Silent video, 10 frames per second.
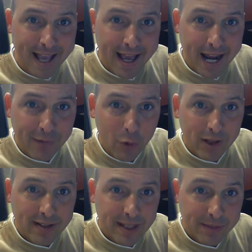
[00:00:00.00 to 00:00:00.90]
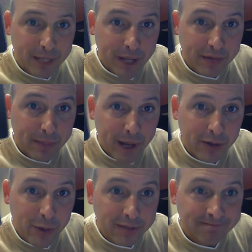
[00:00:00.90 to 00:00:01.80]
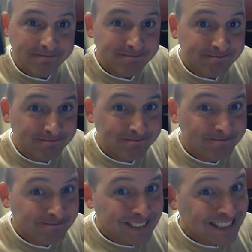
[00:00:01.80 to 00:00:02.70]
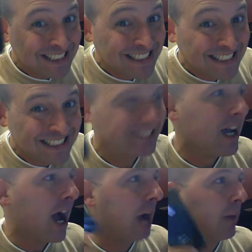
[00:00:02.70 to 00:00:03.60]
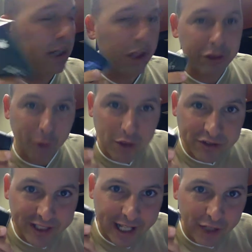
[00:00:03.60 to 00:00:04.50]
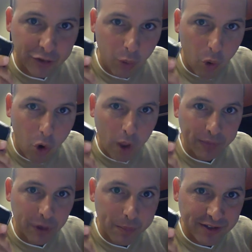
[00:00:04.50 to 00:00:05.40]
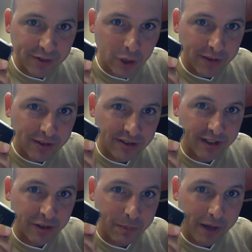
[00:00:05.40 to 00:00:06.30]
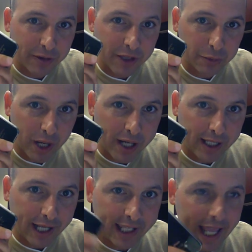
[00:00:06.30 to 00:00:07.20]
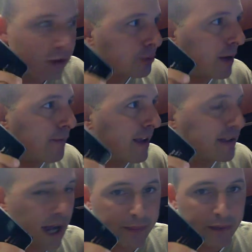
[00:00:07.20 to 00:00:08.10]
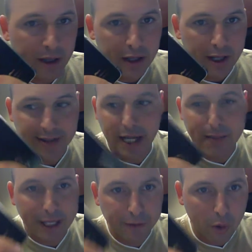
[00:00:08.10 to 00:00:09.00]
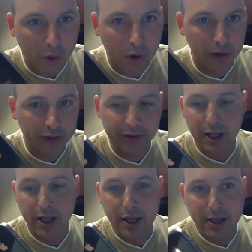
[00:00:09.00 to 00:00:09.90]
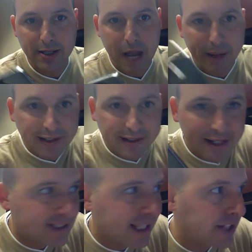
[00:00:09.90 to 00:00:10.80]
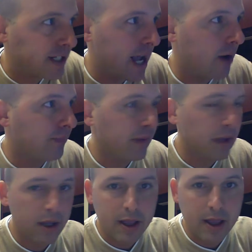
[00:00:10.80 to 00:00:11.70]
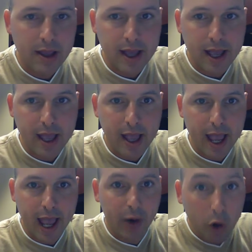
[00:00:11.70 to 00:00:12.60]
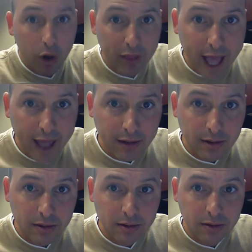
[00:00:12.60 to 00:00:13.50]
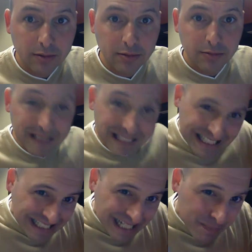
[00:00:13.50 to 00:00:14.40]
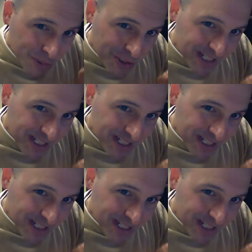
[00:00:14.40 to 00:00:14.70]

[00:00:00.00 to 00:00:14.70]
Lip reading: I've already accepted I'm going to have to buy a new one. I'm ready to throw this thing against the wall. I'm so pissed off that this thing's is breaking. I can't use my FaceTime. It's not making phone calls. Now my internet's sketching out. And all that, I pushed